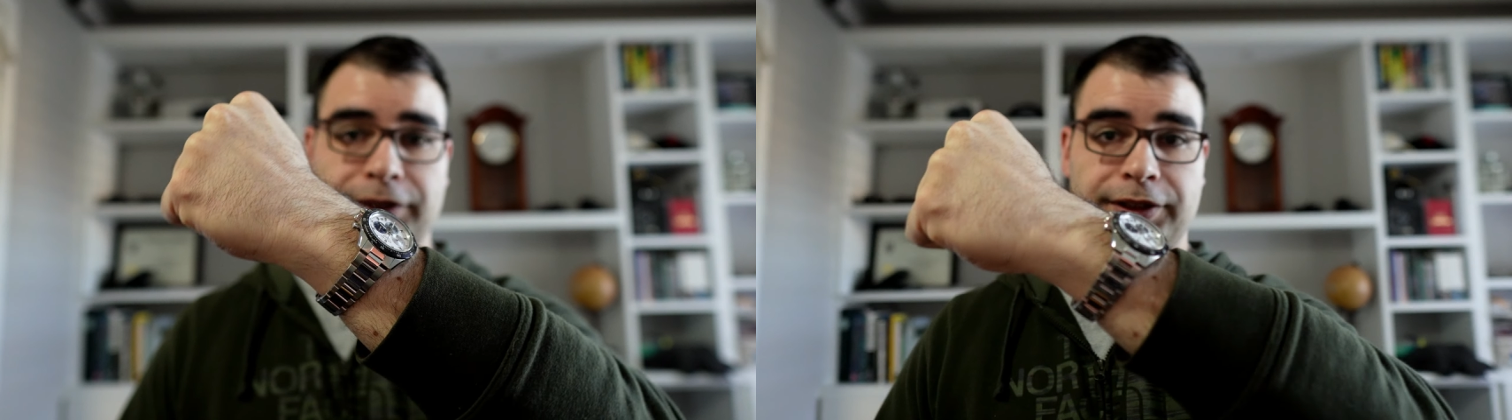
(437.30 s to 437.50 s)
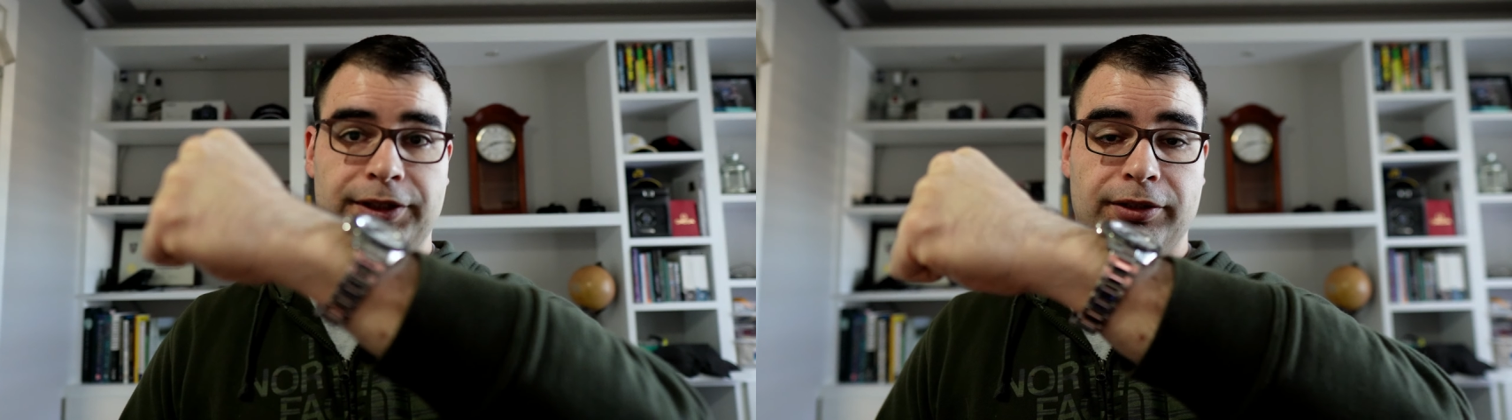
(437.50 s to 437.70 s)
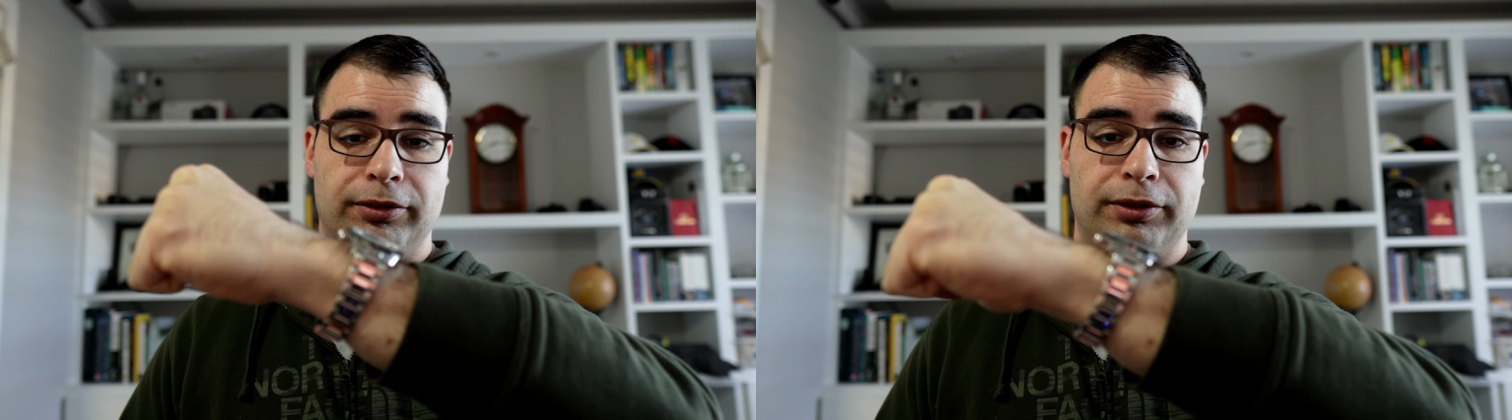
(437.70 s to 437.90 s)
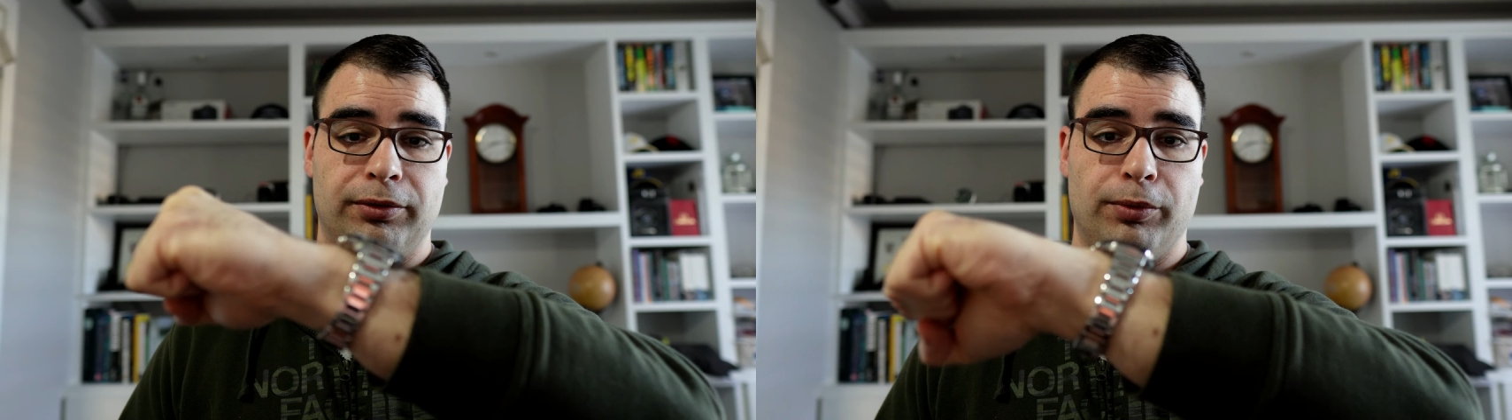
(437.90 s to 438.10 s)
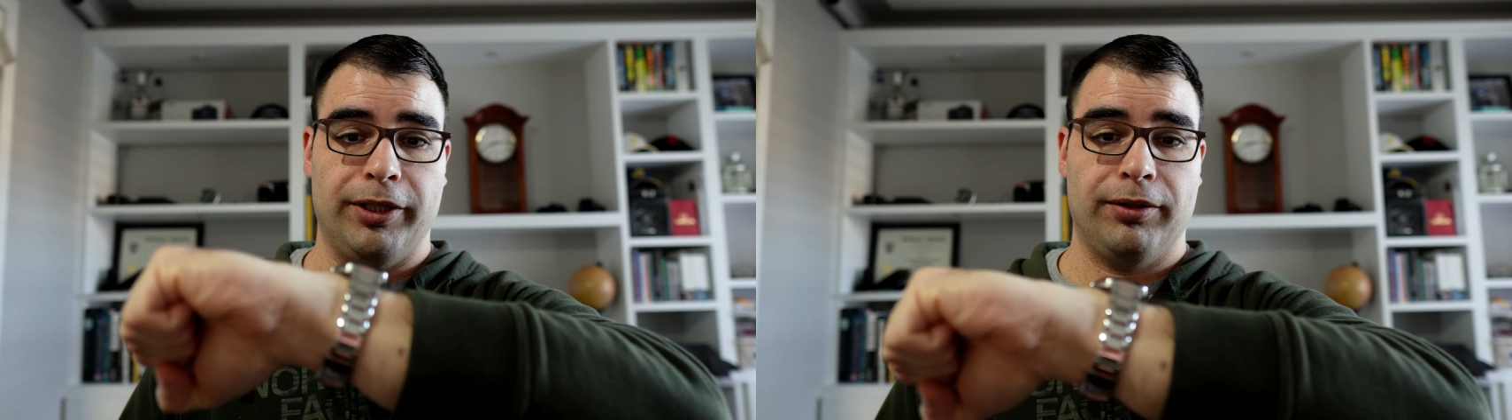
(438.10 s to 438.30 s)
is still to
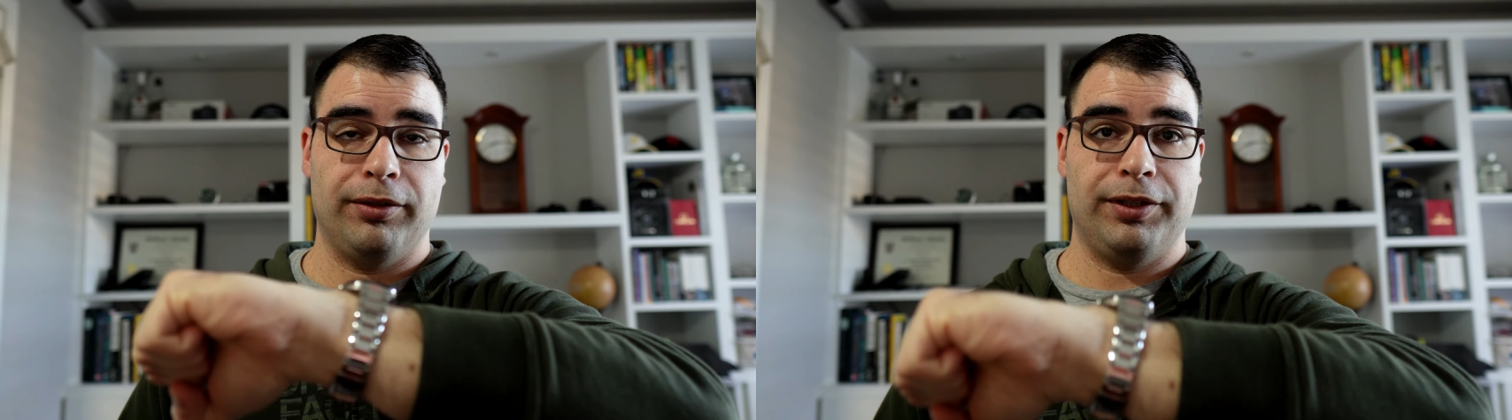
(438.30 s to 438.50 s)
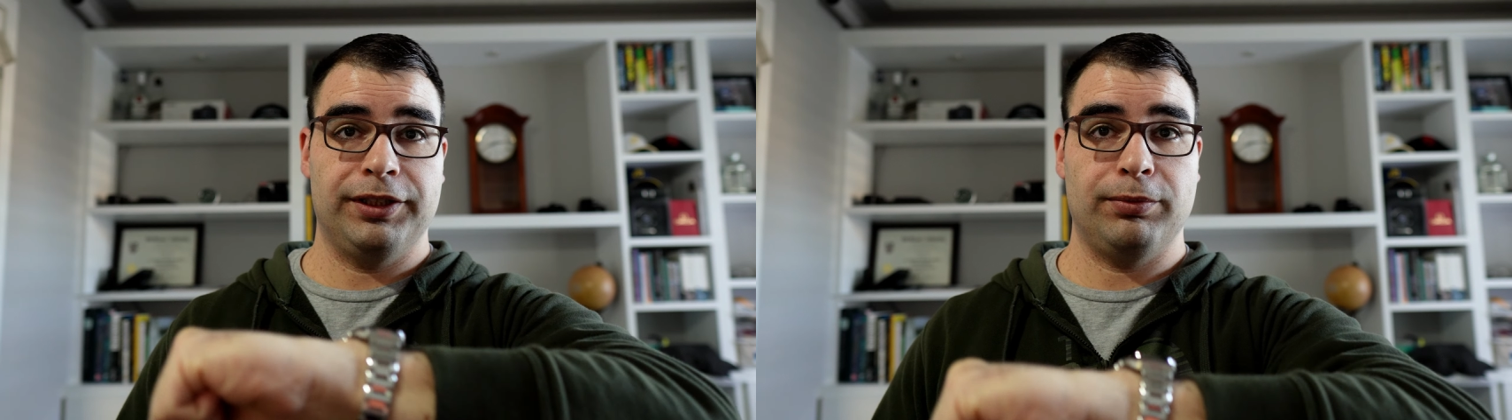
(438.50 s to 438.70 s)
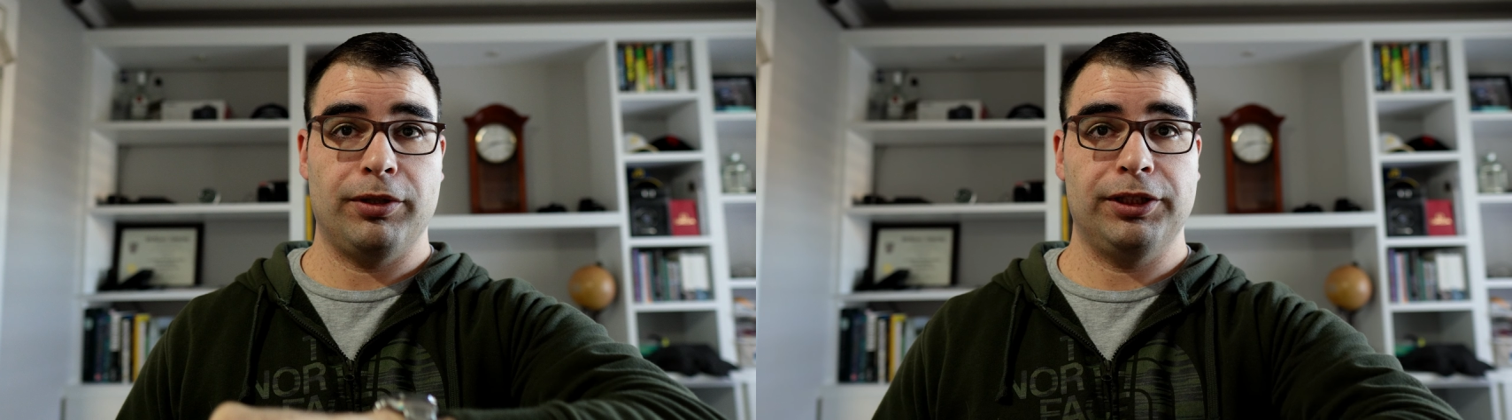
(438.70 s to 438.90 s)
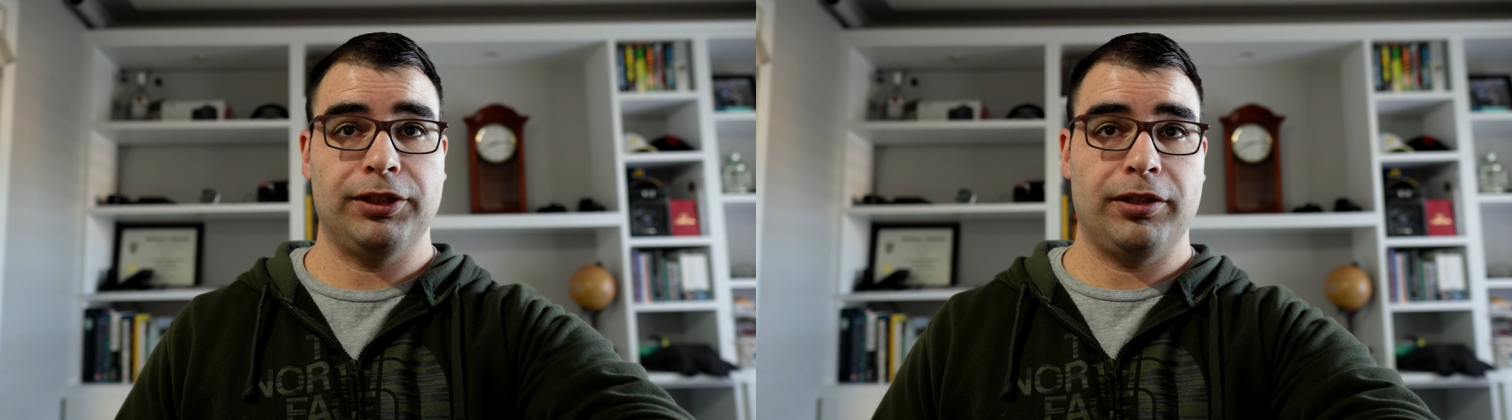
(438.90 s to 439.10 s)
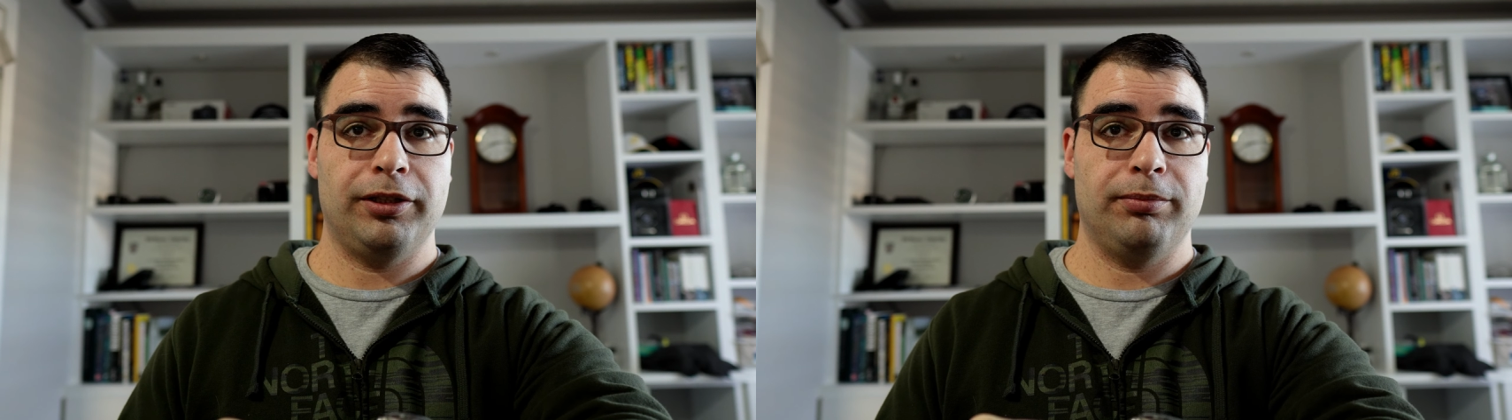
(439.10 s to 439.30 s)
wear this watch
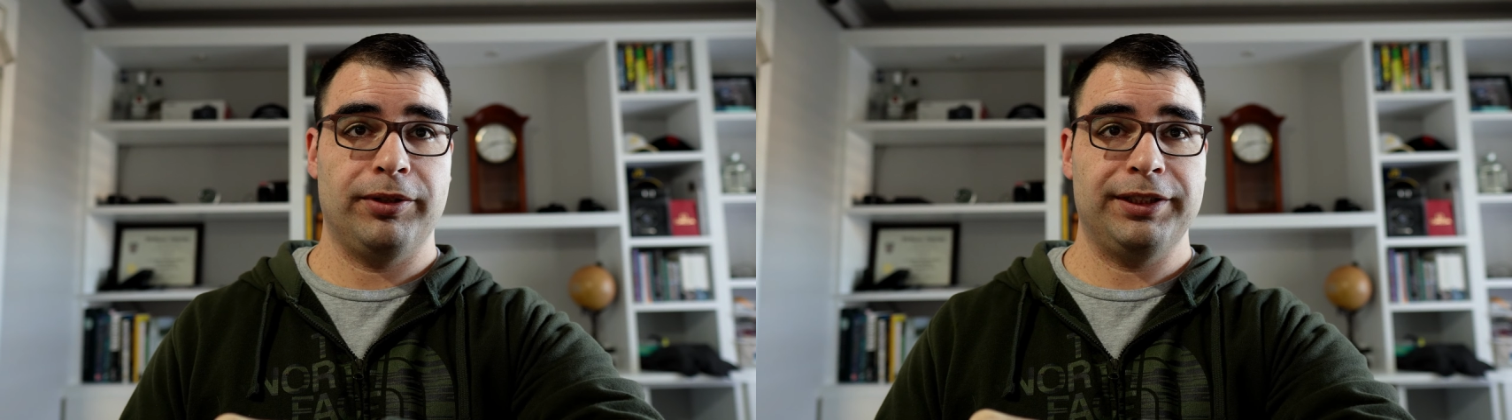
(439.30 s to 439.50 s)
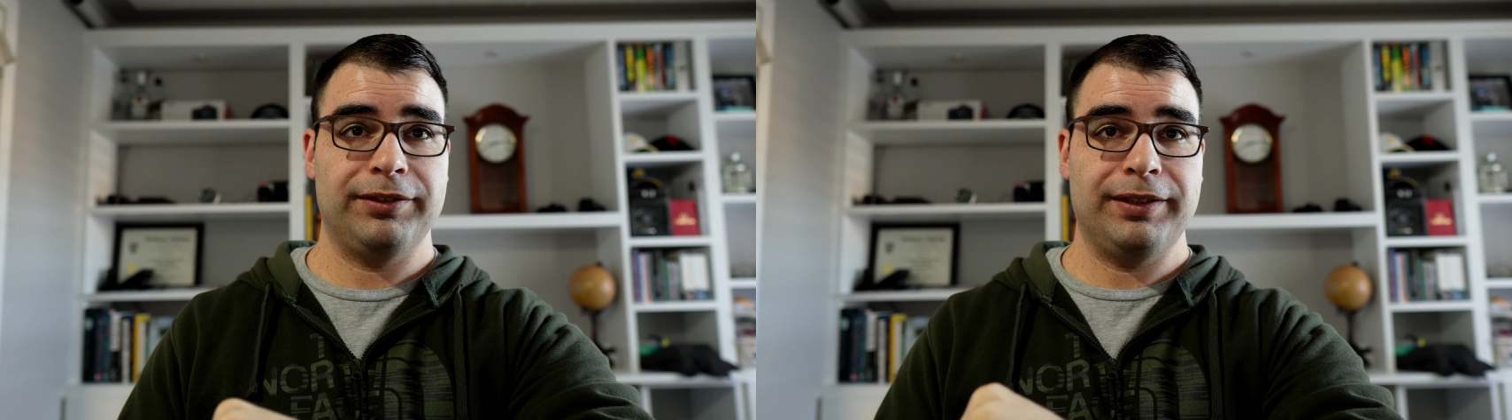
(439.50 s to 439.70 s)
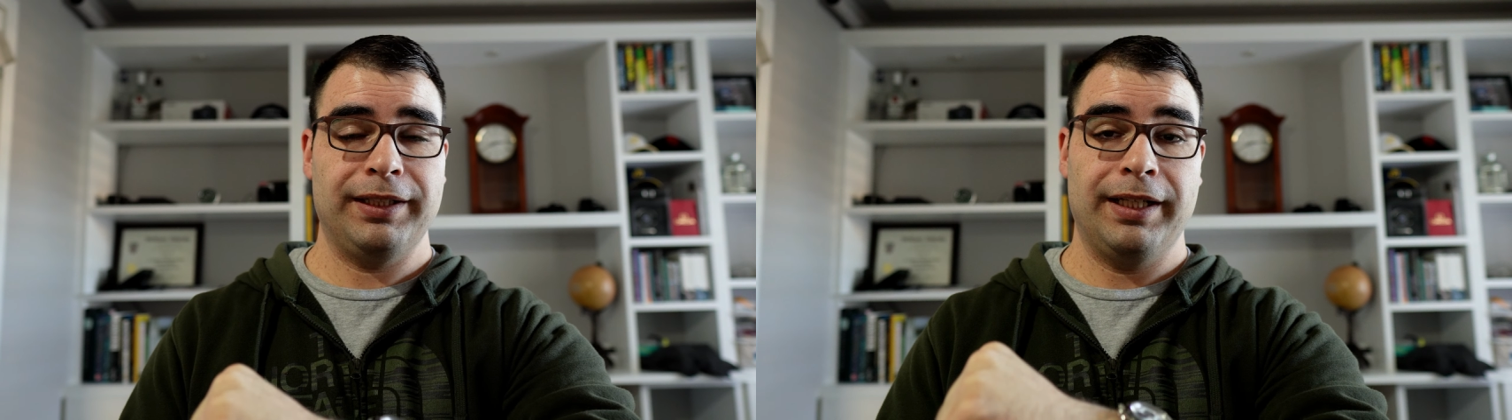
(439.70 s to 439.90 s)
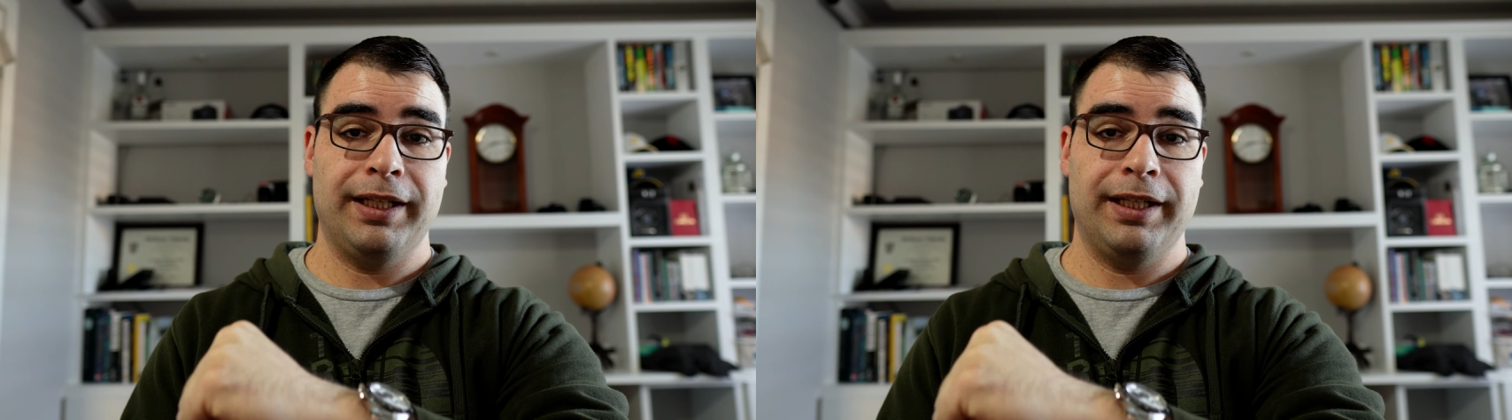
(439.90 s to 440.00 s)
on the bracelet,